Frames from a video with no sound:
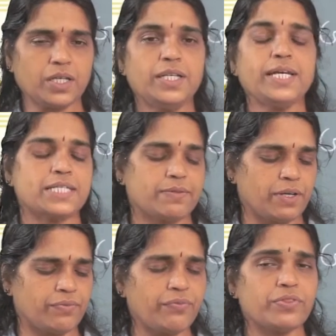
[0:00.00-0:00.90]
Next
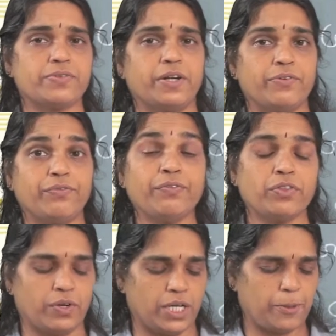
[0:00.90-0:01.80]
one. Fifth
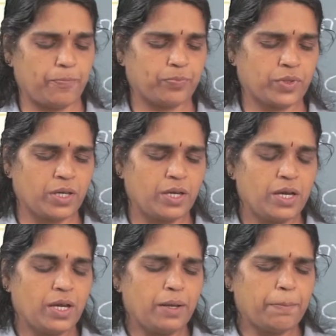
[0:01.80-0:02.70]
one.
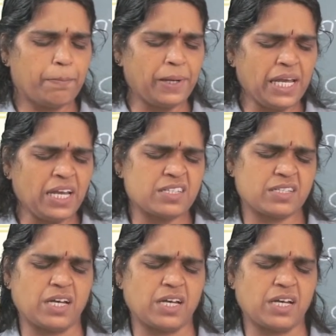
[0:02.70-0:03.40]
Please